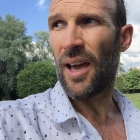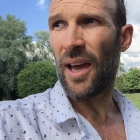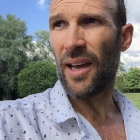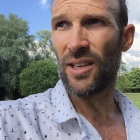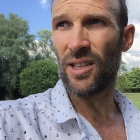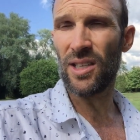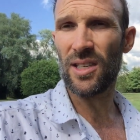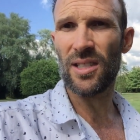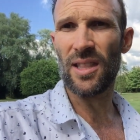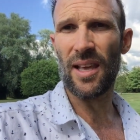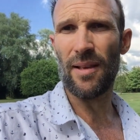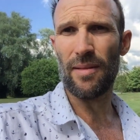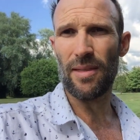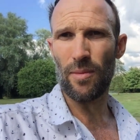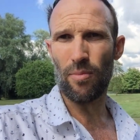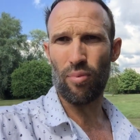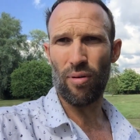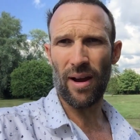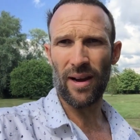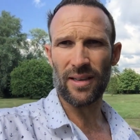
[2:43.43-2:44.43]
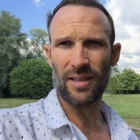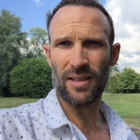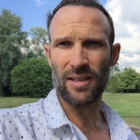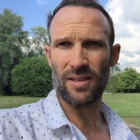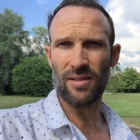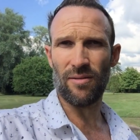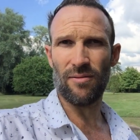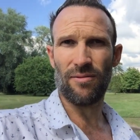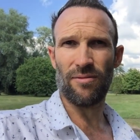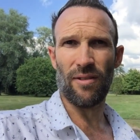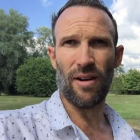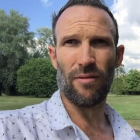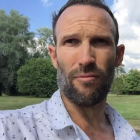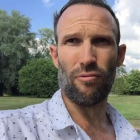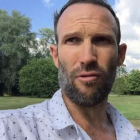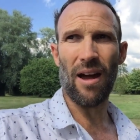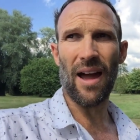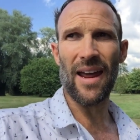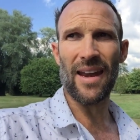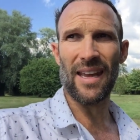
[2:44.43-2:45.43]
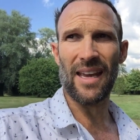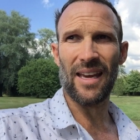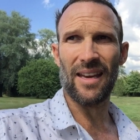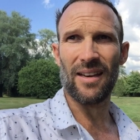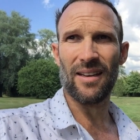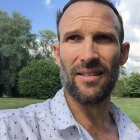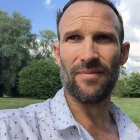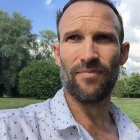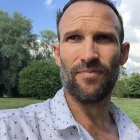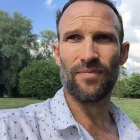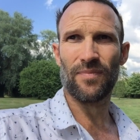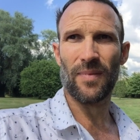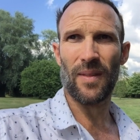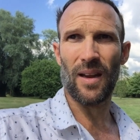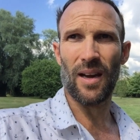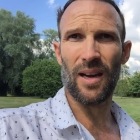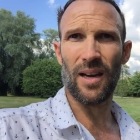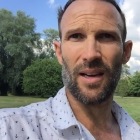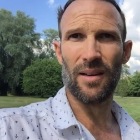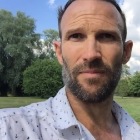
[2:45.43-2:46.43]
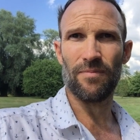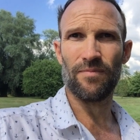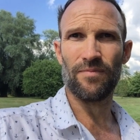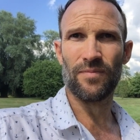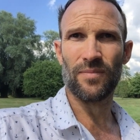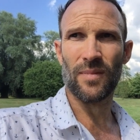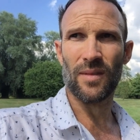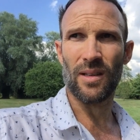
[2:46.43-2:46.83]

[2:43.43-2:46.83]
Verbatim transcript: And just the, the practice of, of writing in it um,